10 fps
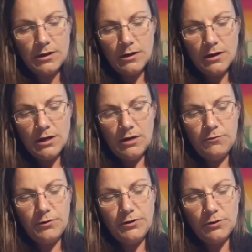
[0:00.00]
If
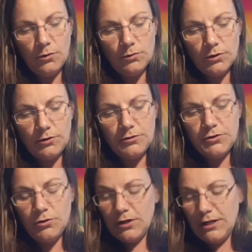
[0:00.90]
we don't learn to
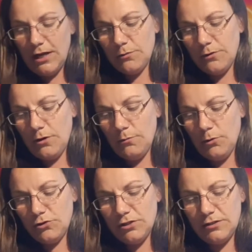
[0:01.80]
connect with our
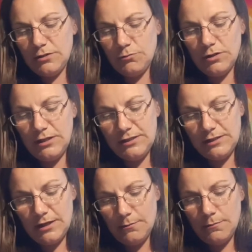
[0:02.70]
emotions and release
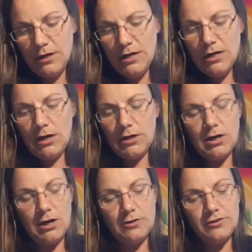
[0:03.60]
them on a
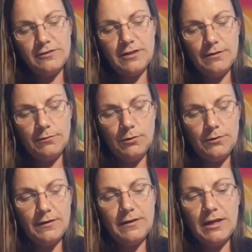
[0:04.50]
conscious level,
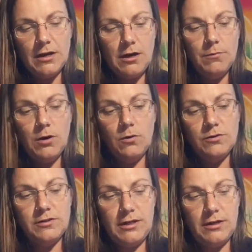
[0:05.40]
then they come out
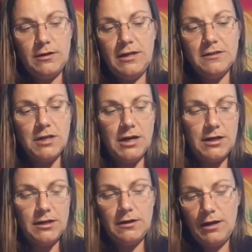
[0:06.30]
in
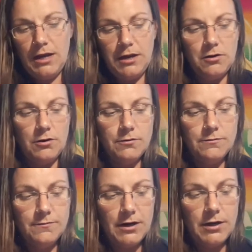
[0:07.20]
anxiety, anger,
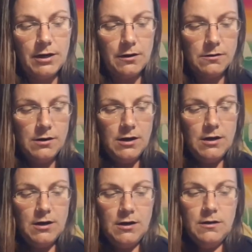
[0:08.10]
fighting,
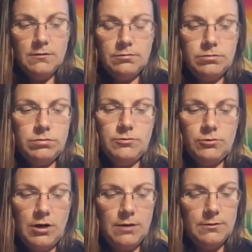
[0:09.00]

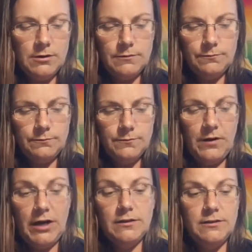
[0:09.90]
trauma,
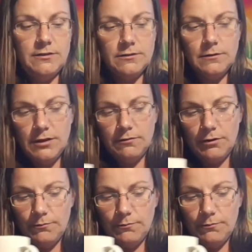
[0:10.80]
violence, even.